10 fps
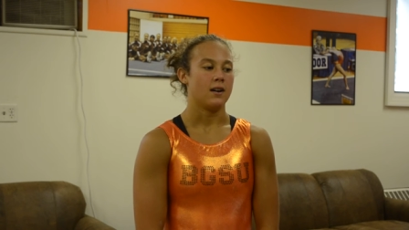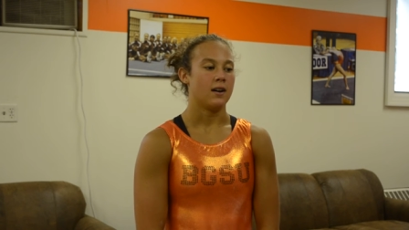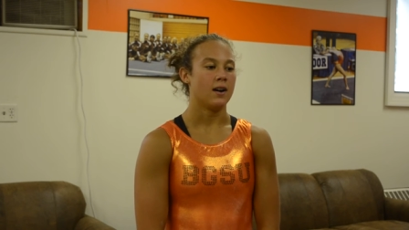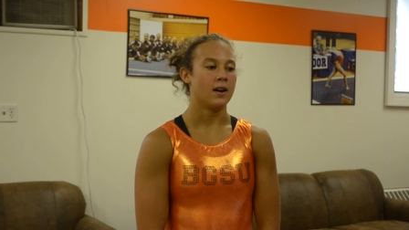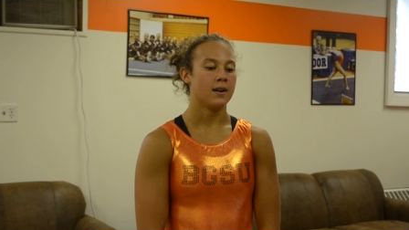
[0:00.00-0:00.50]

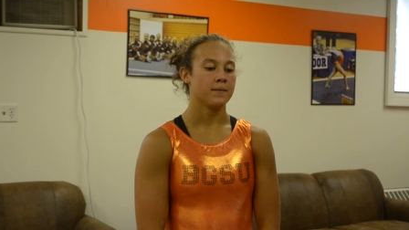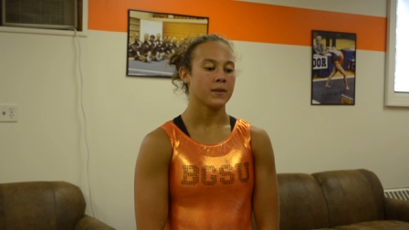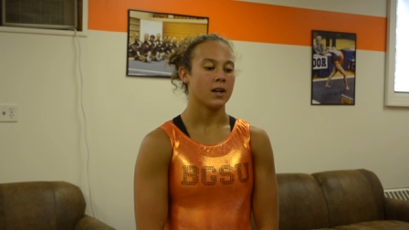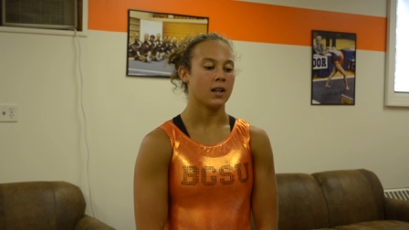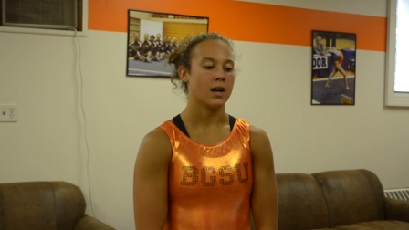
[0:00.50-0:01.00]
A
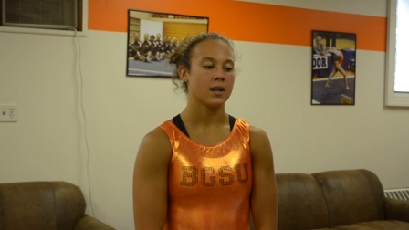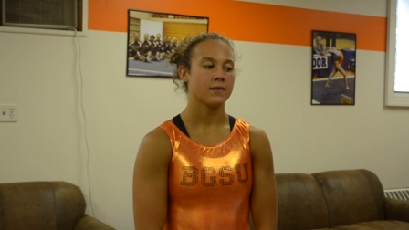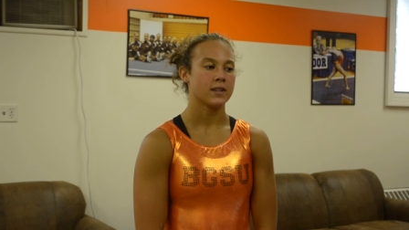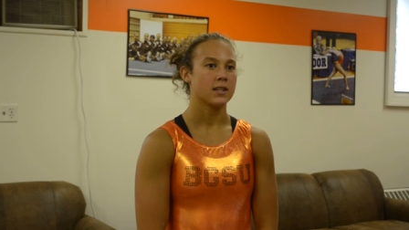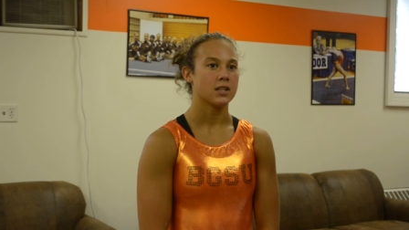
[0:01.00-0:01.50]
lot of
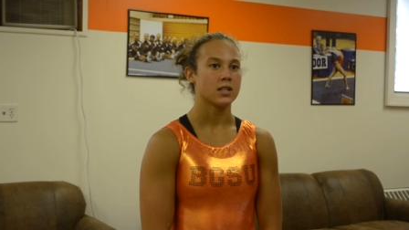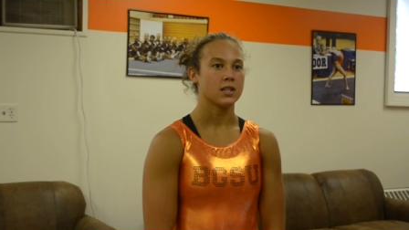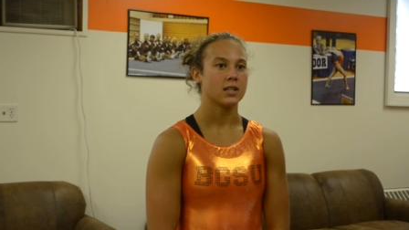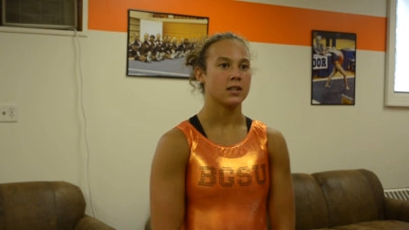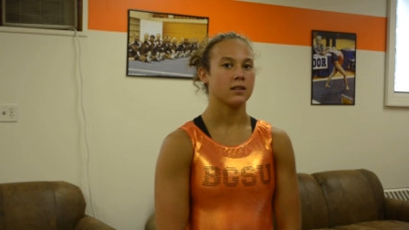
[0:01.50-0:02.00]

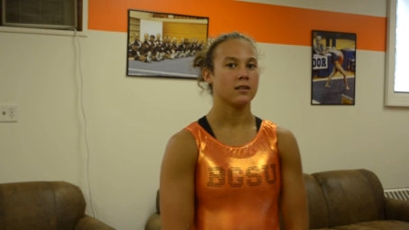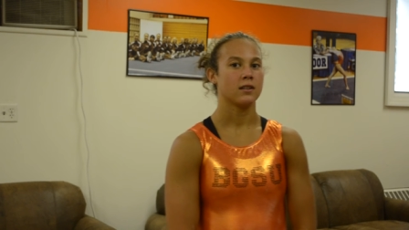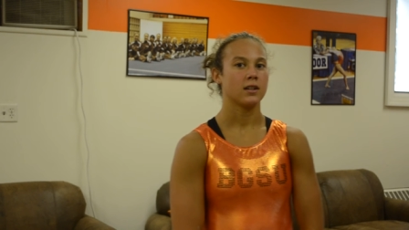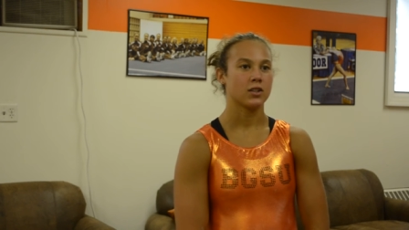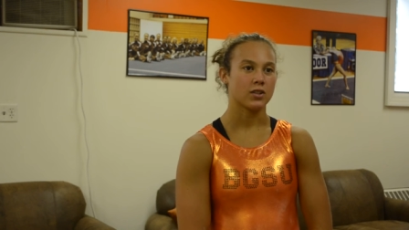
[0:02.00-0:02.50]
conditioning,
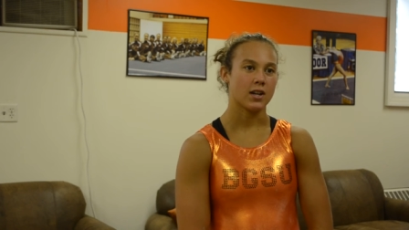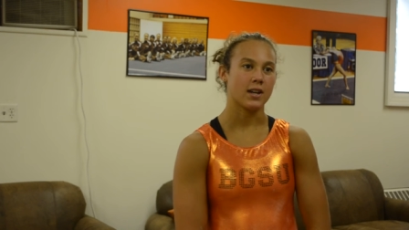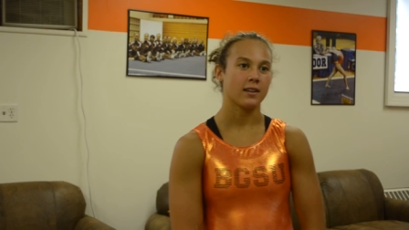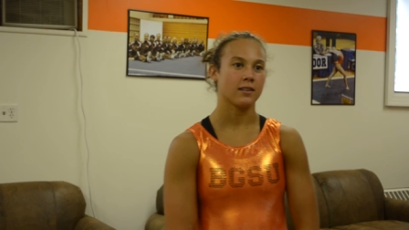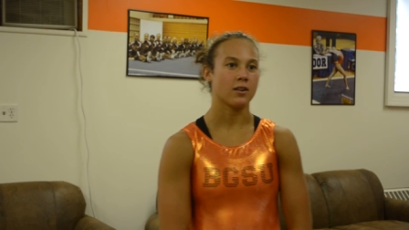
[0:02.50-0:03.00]

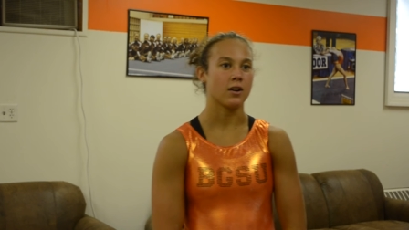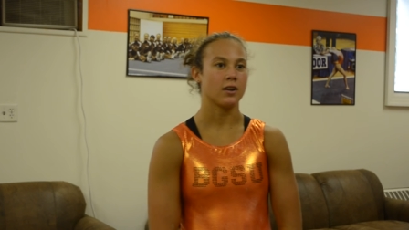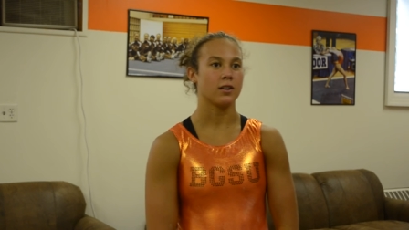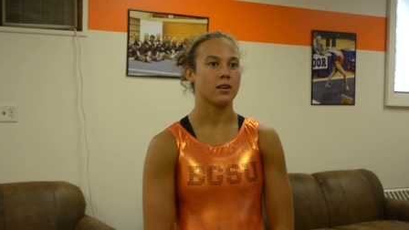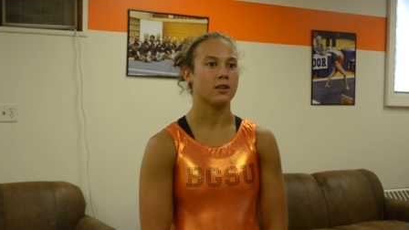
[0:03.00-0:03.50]
strength,
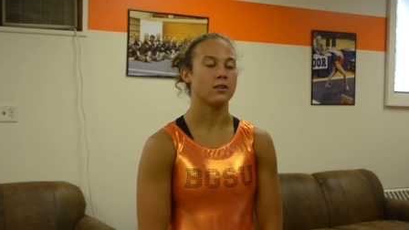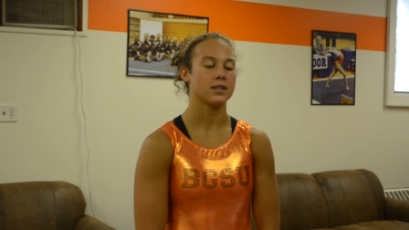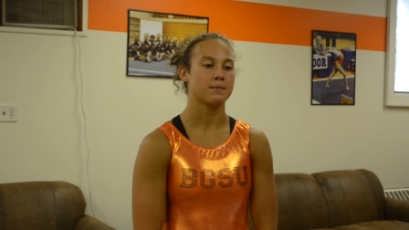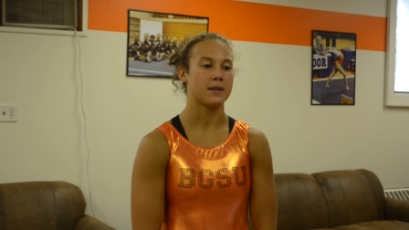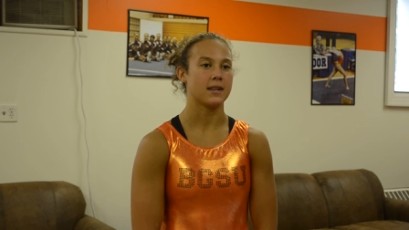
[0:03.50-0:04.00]
cardio
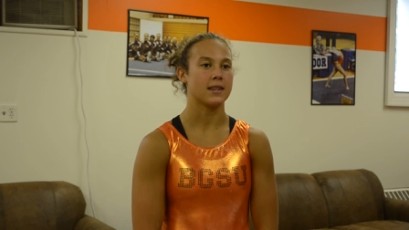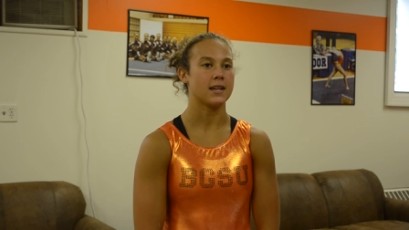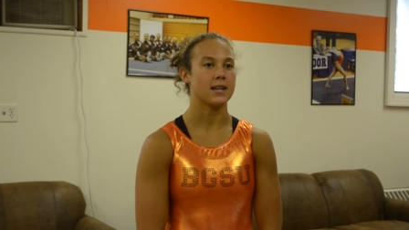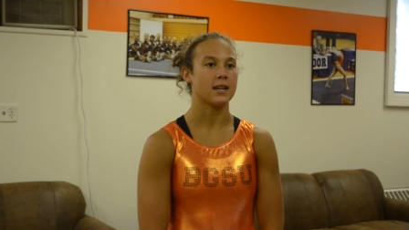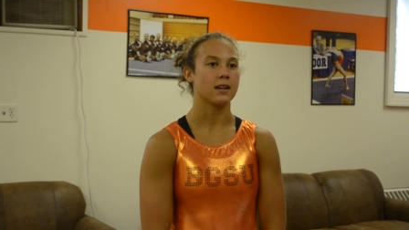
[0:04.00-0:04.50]
is a big
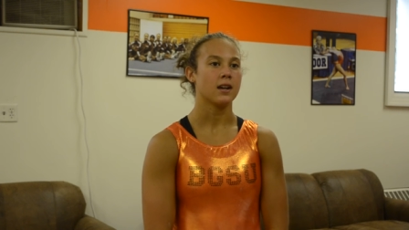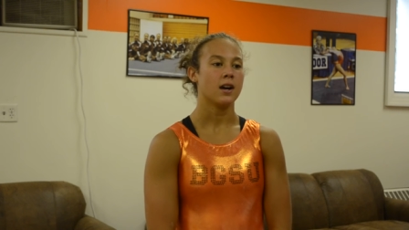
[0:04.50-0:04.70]
thing.